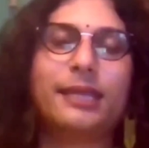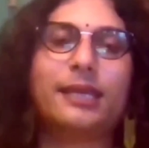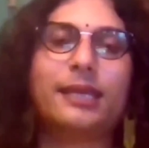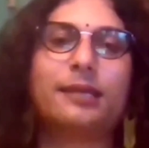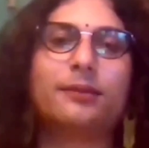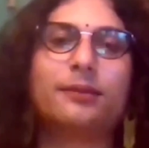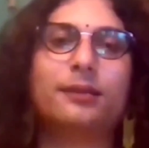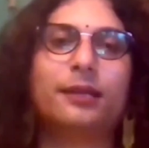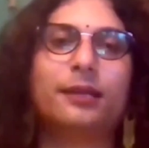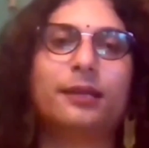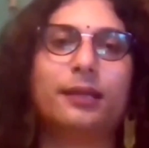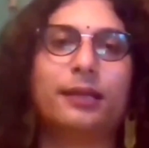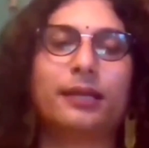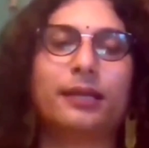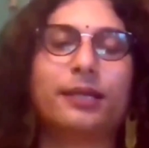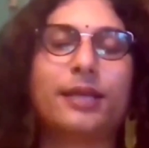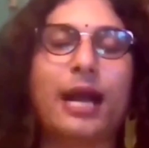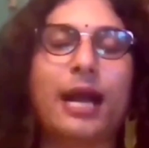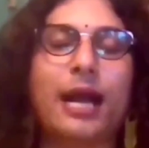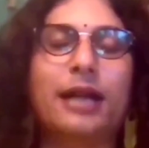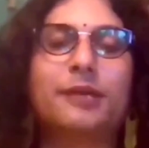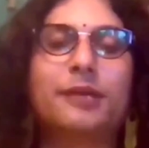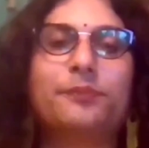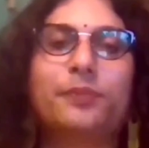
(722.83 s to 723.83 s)
then
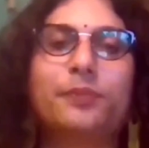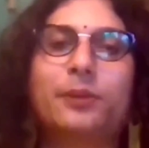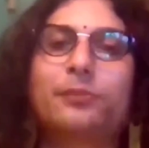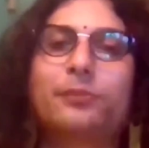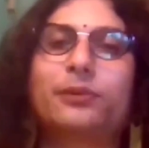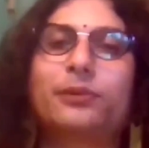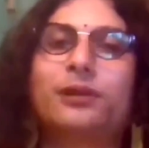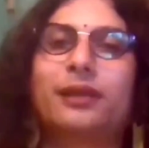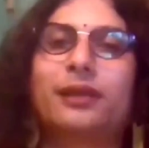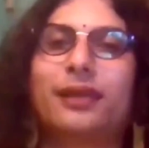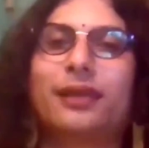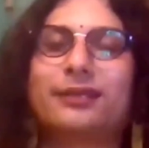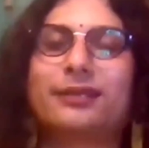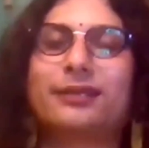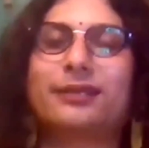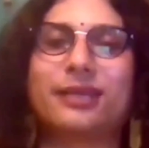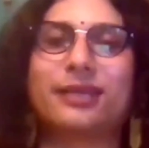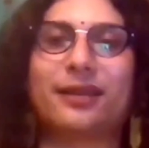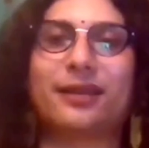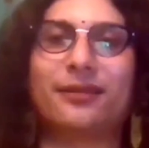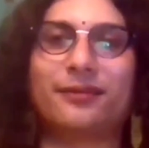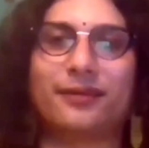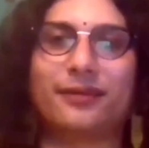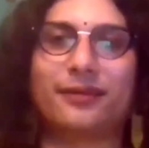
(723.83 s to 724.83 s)
young people in
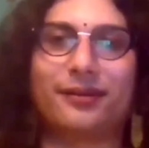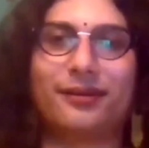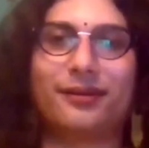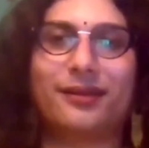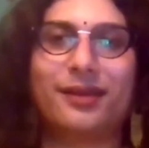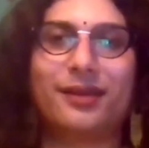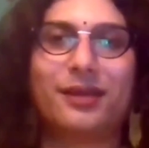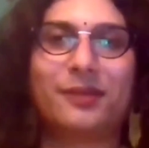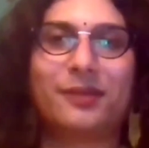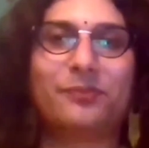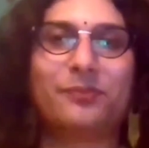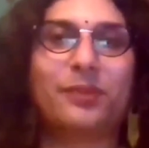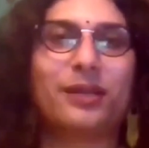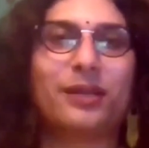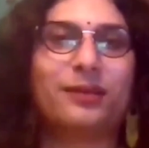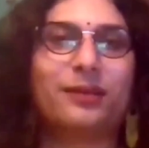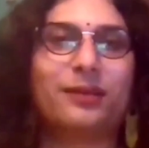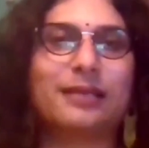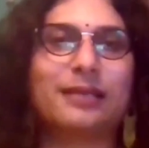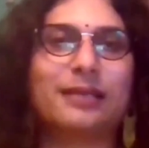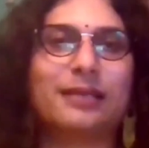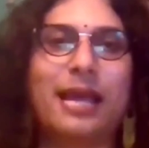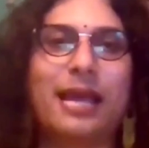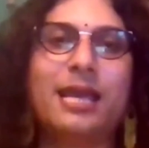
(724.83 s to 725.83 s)
general.
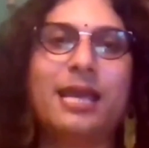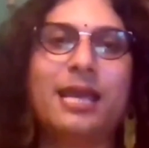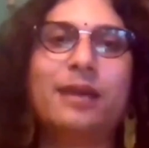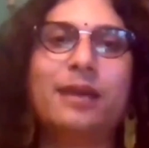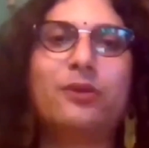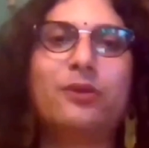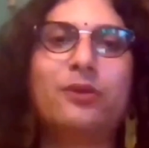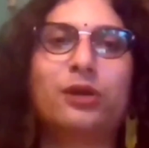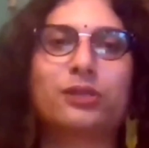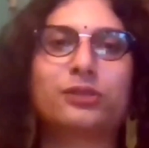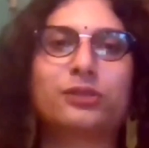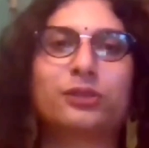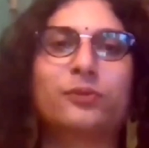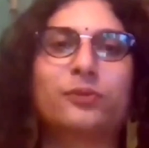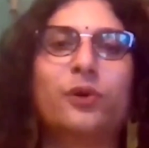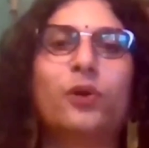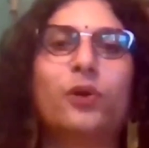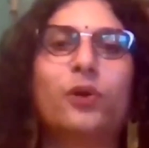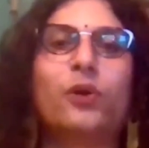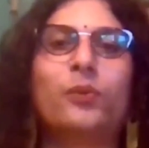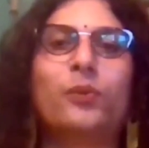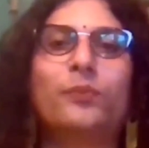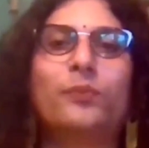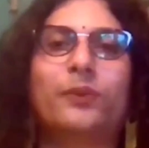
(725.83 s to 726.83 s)
Because I have lots of
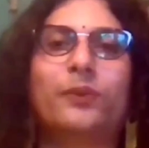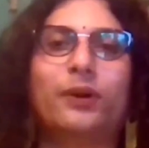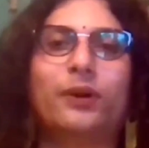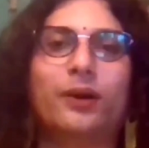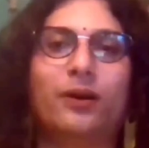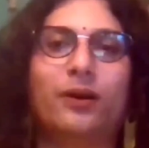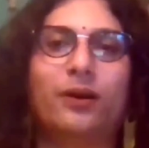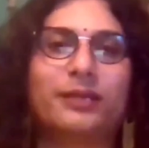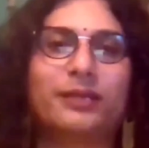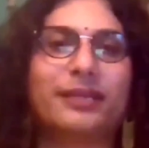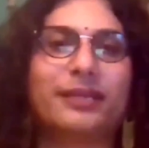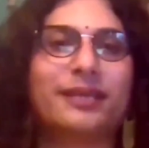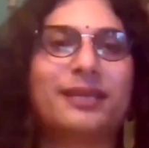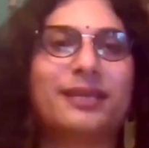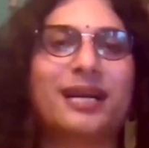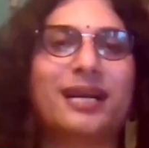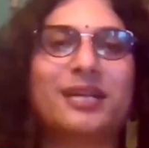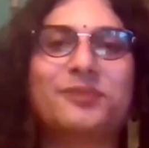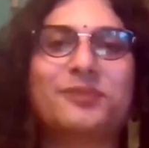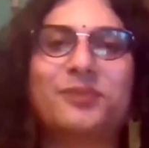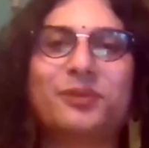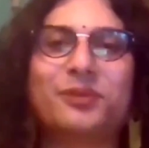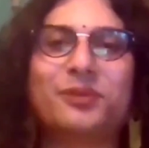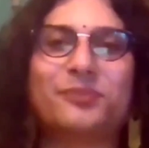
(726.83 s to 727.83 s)
hope on
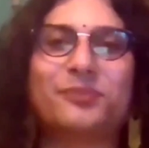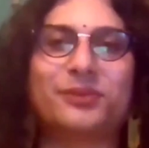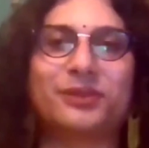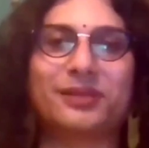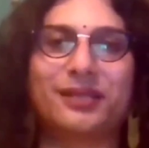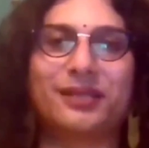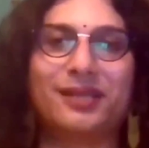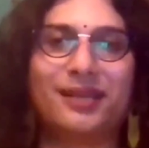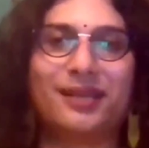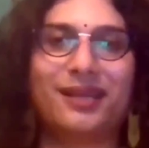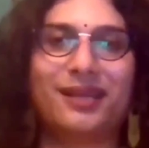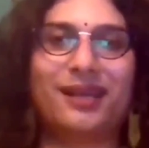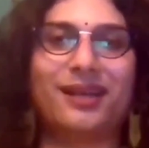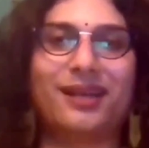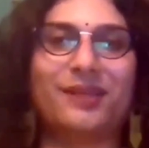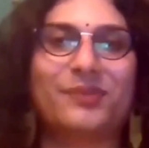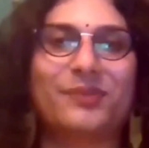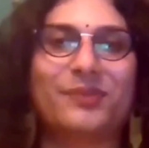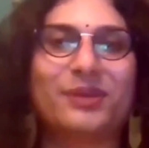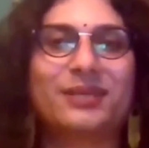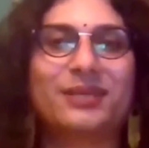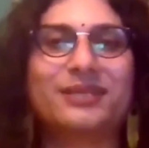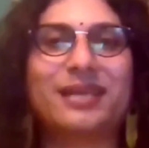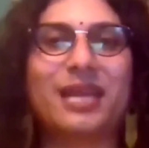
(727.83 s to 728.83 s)
young people.
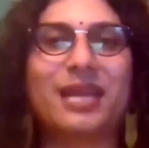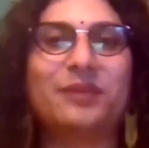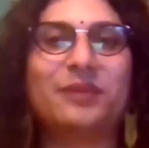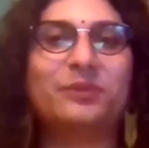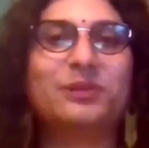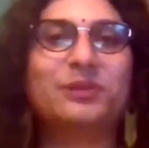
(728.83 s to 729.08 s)
Because I am